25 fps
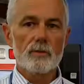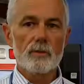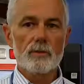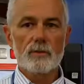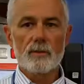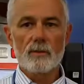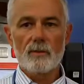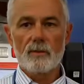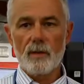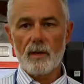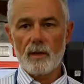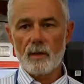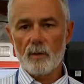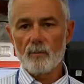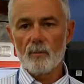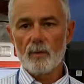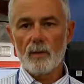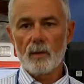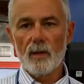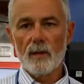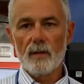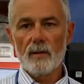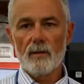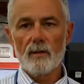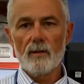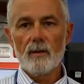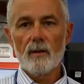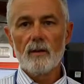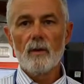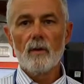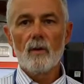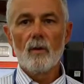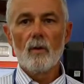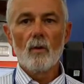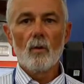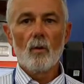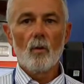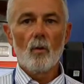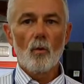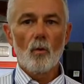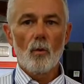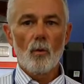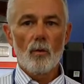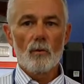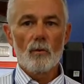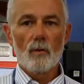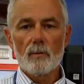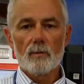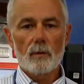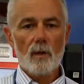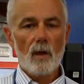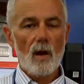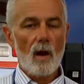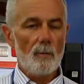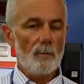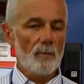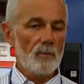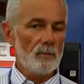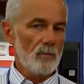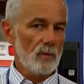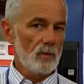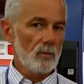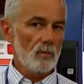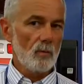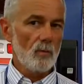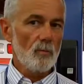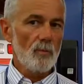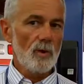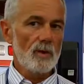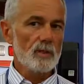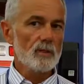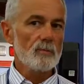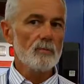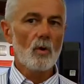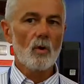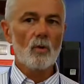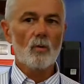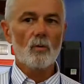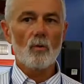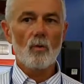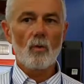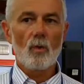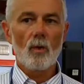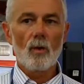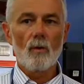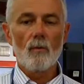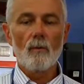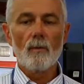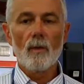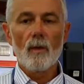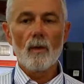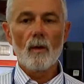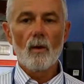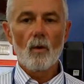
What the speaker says: a synthetic blend or a common mineral-based motor oil